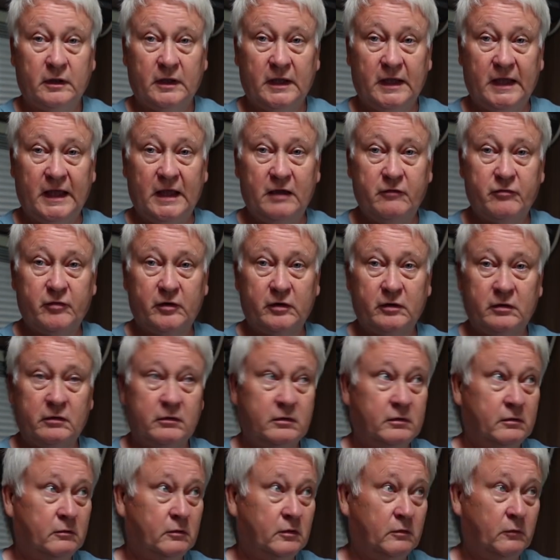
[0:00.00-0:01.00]
even
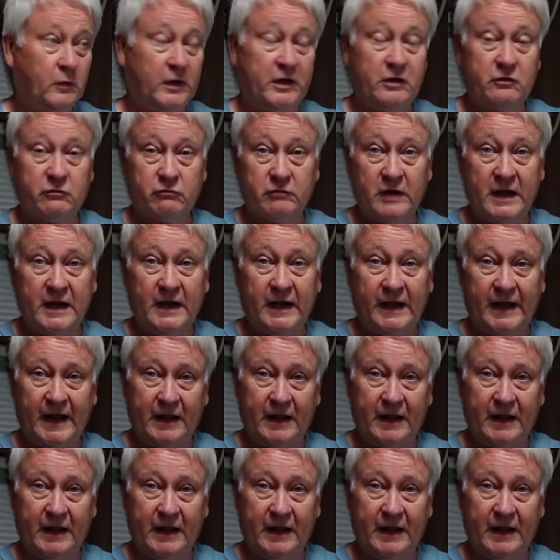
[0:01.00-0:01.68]
when it's raining